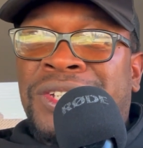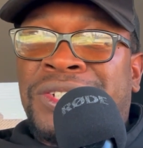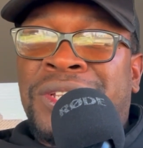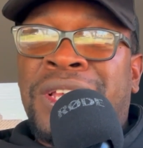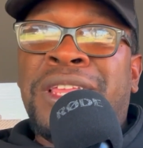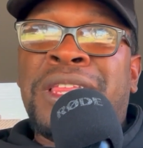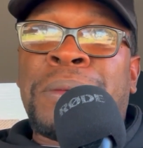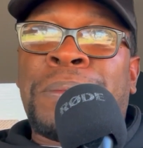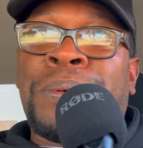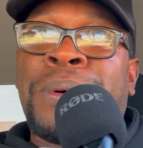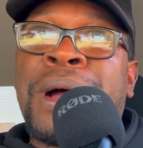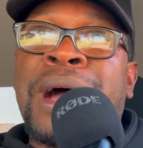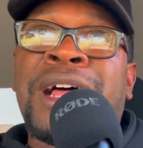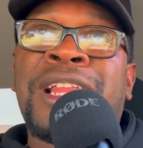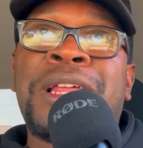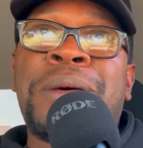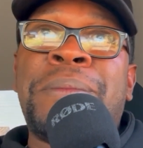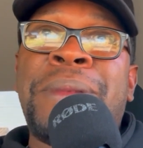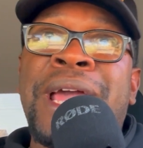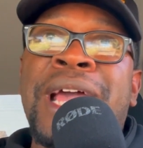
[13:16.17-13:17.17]
See, the
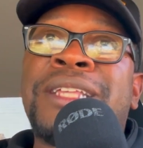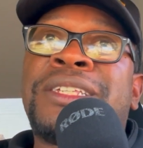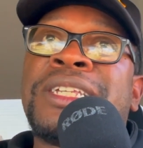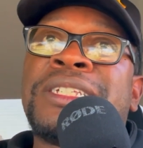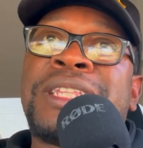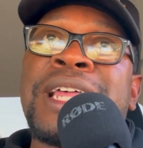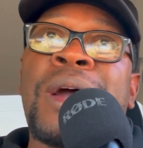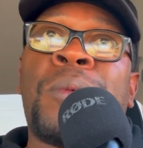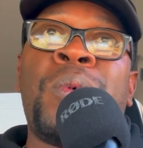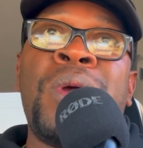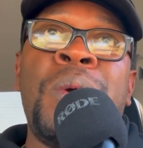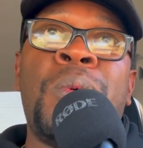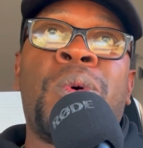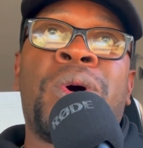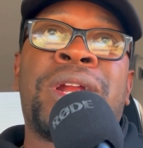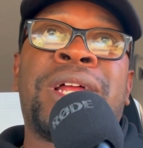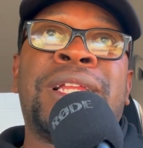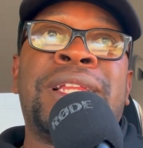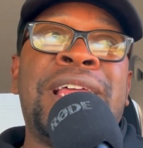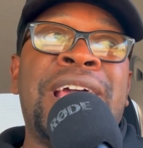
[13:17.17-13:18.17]
problem is that we
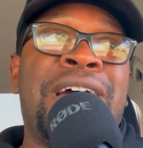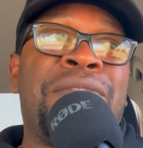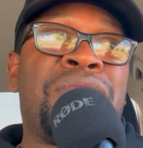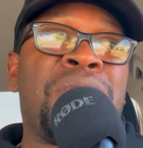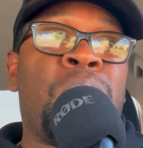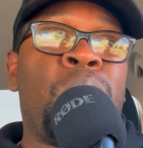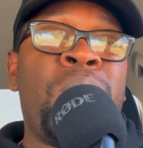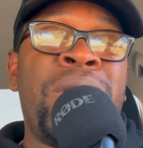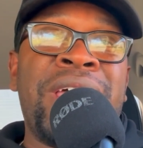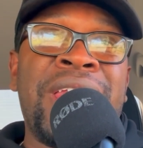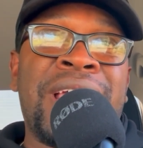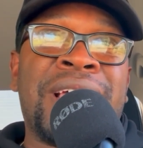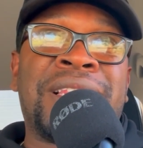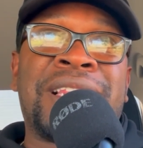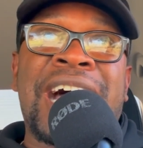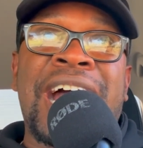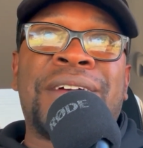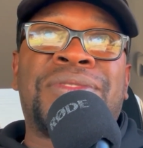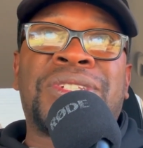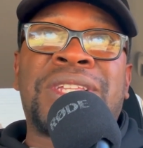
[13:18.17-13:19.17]
want to live the winning
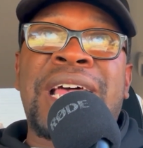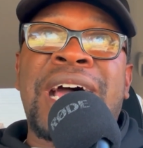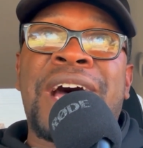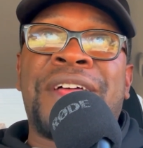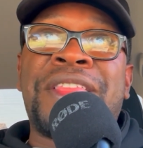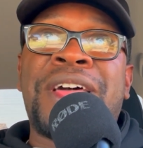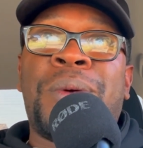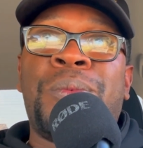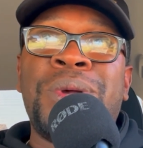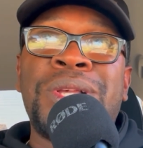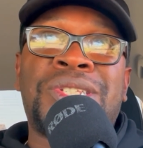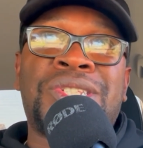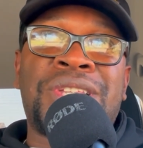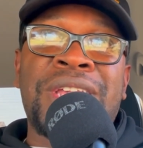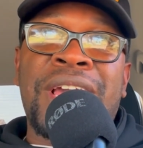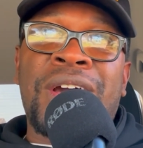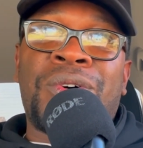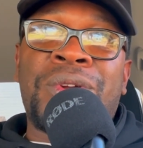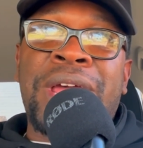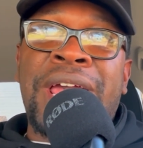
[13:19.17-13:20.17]
lifestyle that we
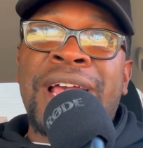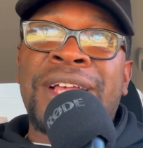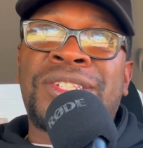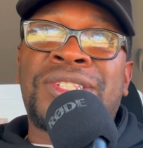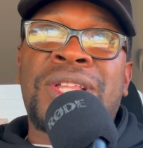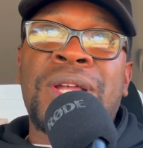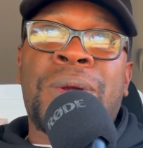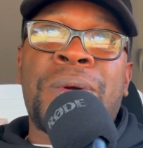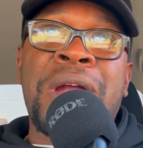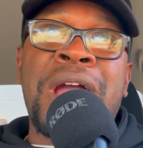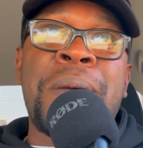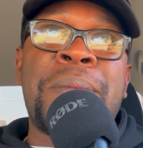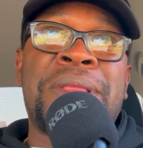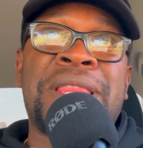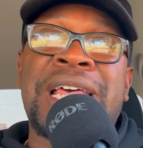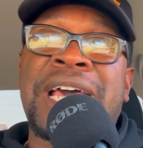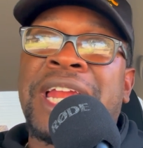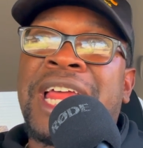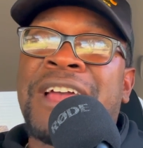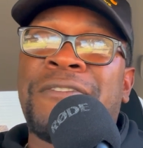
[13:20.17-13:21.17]
see on Instagram,
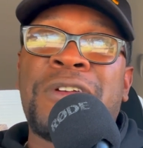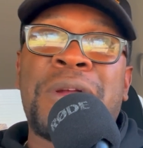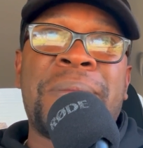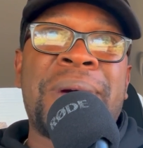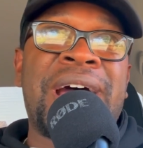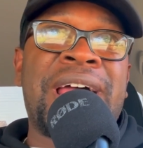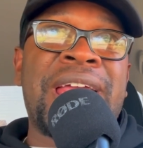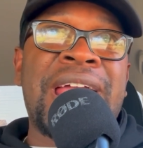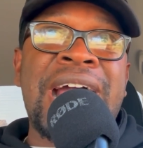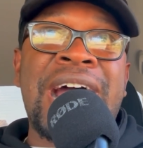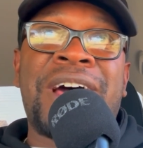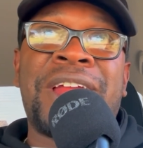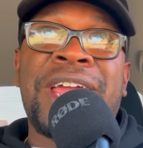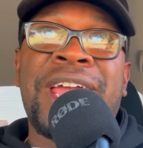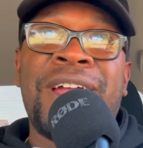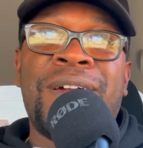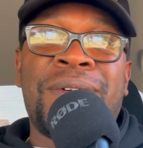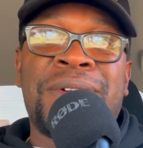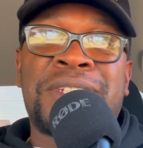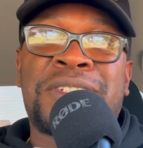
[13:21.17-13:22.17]
and that everybody out
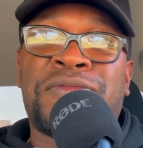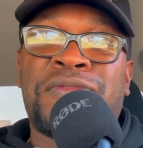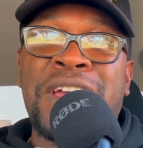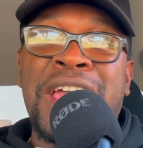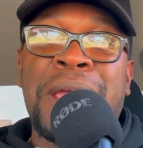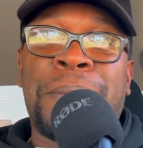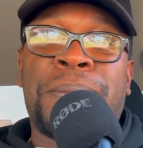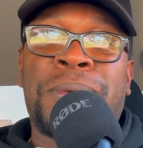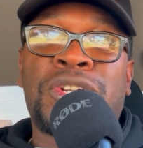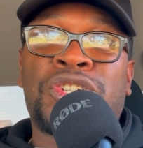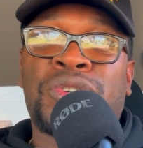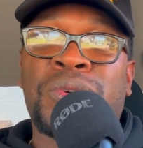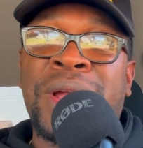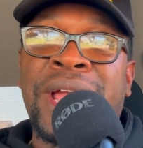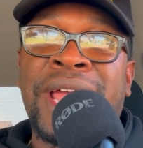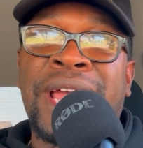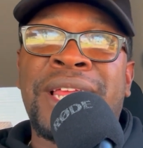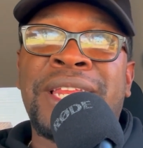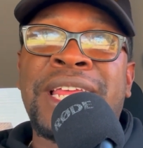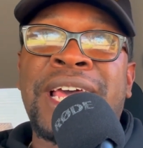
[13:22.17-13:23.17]
here is fake
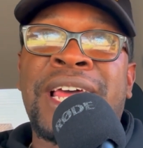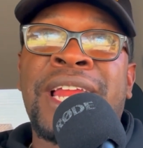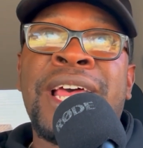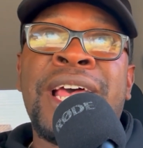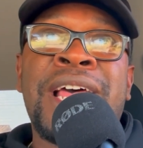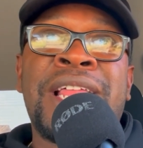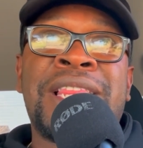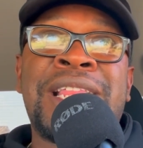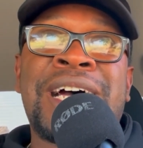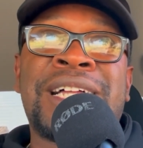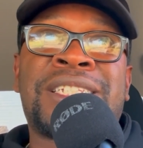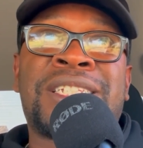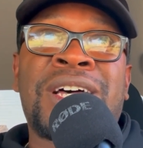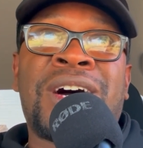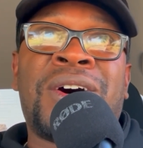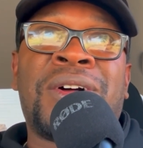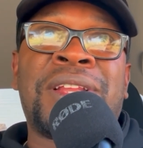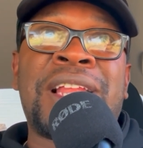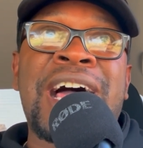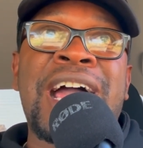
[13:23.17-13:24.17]
portraying that that's
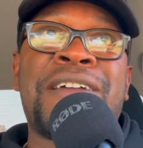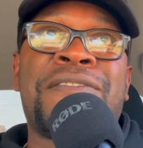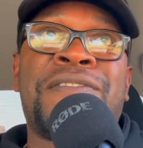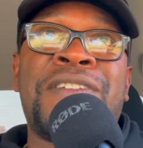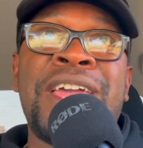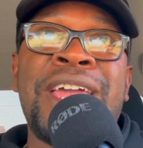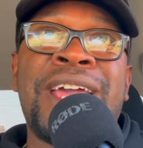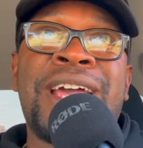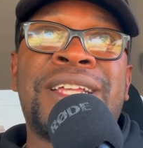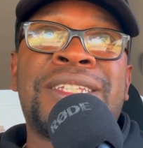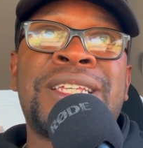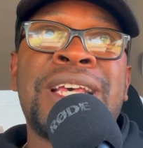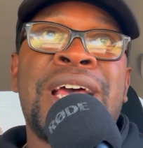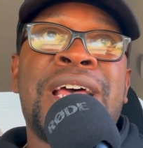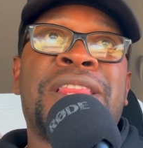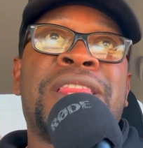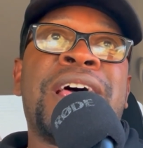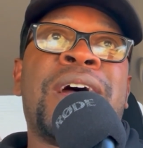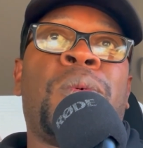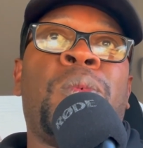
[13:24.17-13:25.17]
all life is,
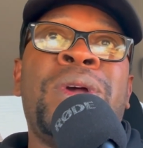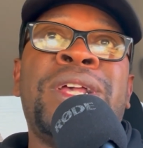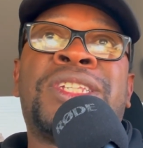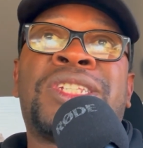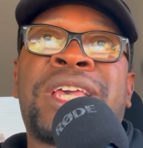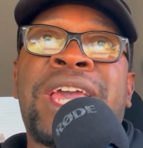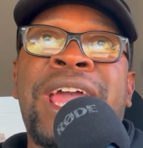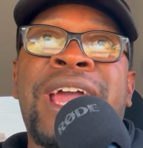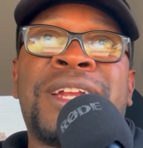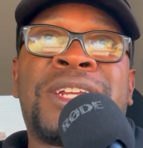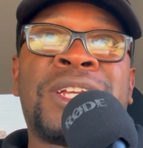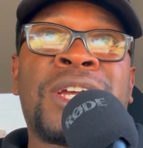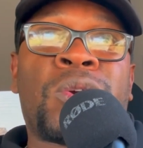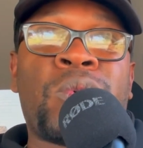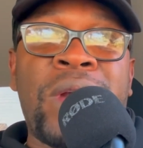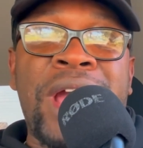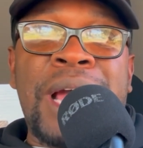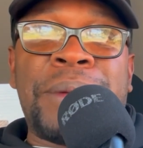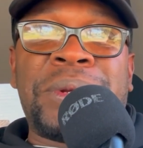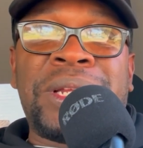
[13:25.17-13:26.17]
that we scared to
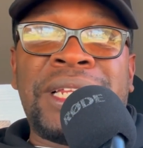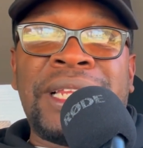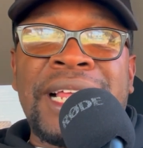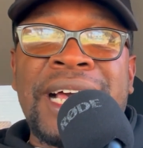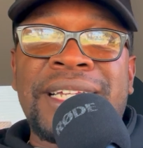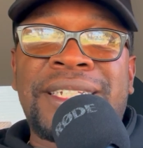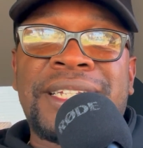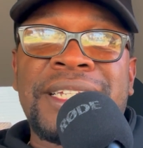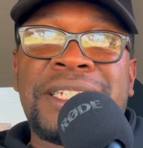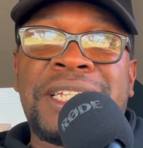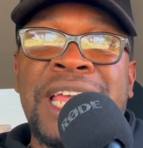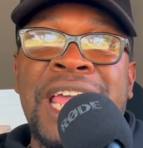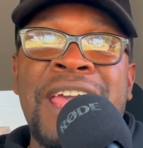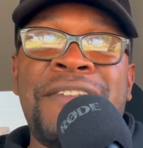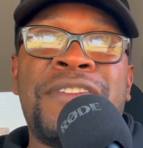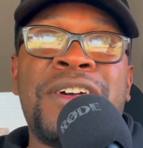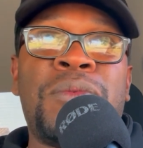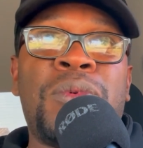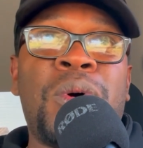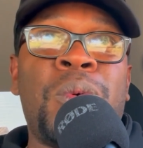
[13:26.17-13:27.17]
grab the lessons,
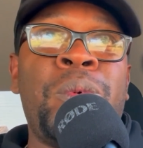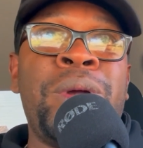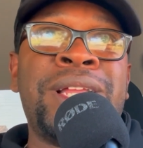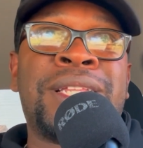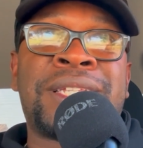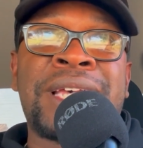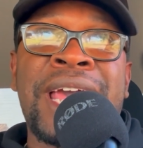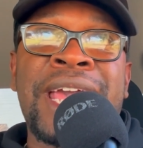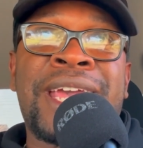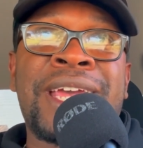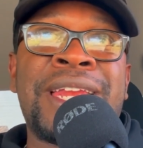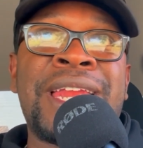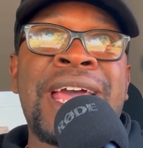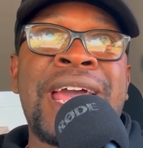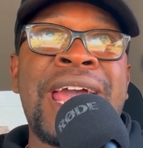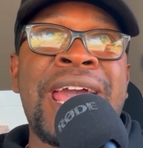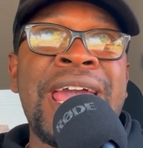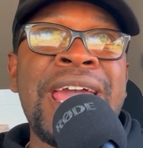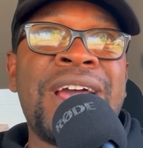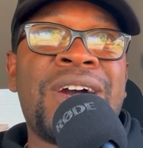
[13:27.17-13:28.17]
even when we taking
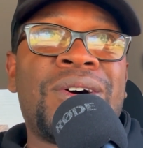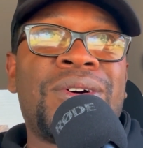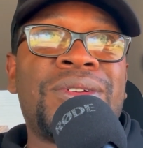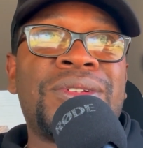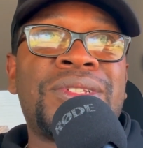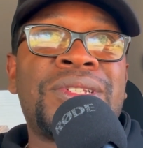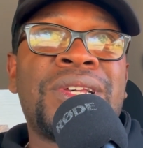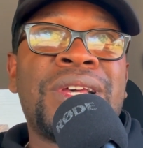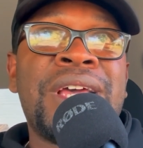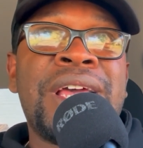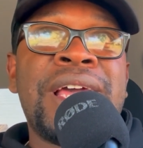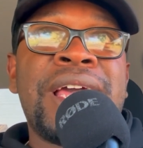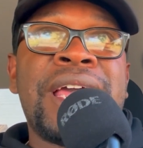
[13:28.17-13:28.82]
the L's.